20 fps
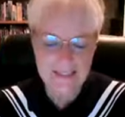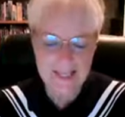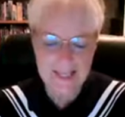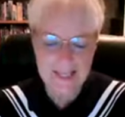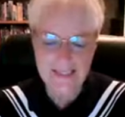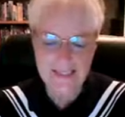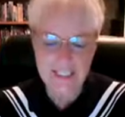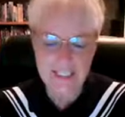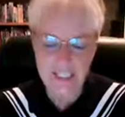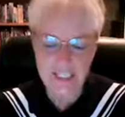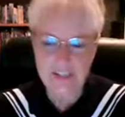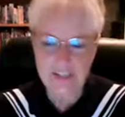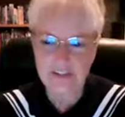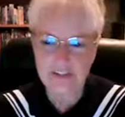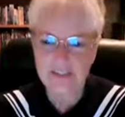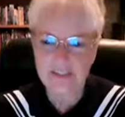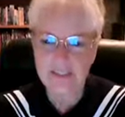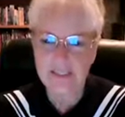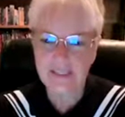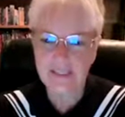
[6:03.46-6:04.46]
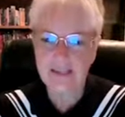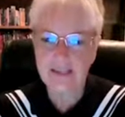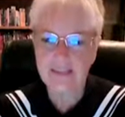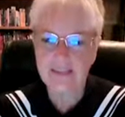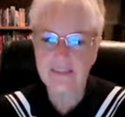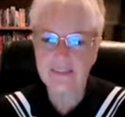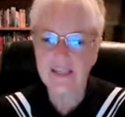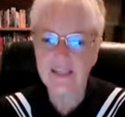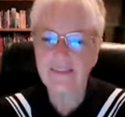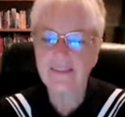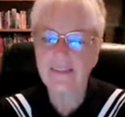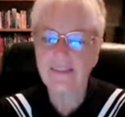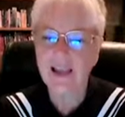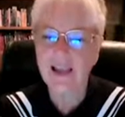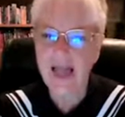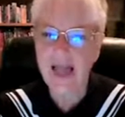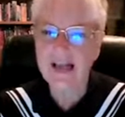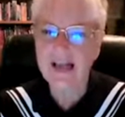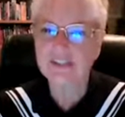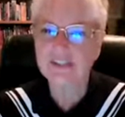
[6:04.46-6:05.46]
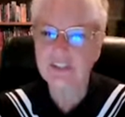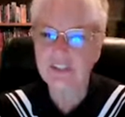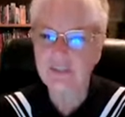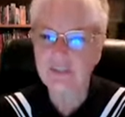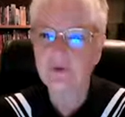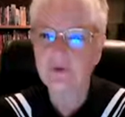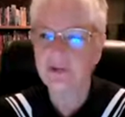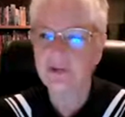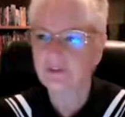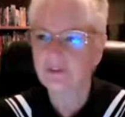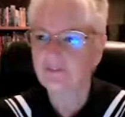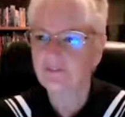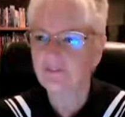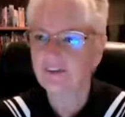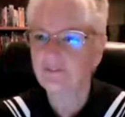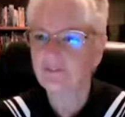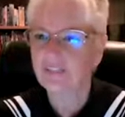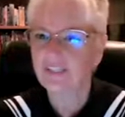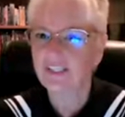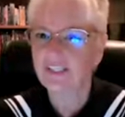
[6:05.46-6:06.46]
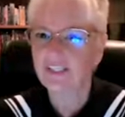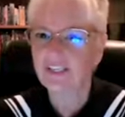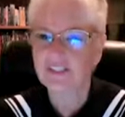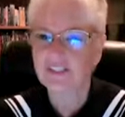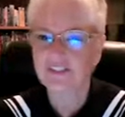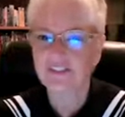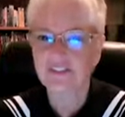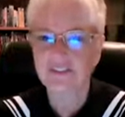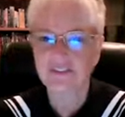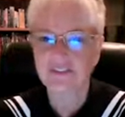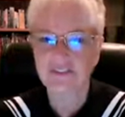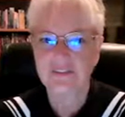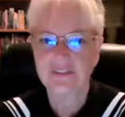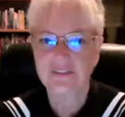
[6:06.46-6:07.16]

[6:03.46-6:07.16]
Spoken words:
10 years than in the last 250 years.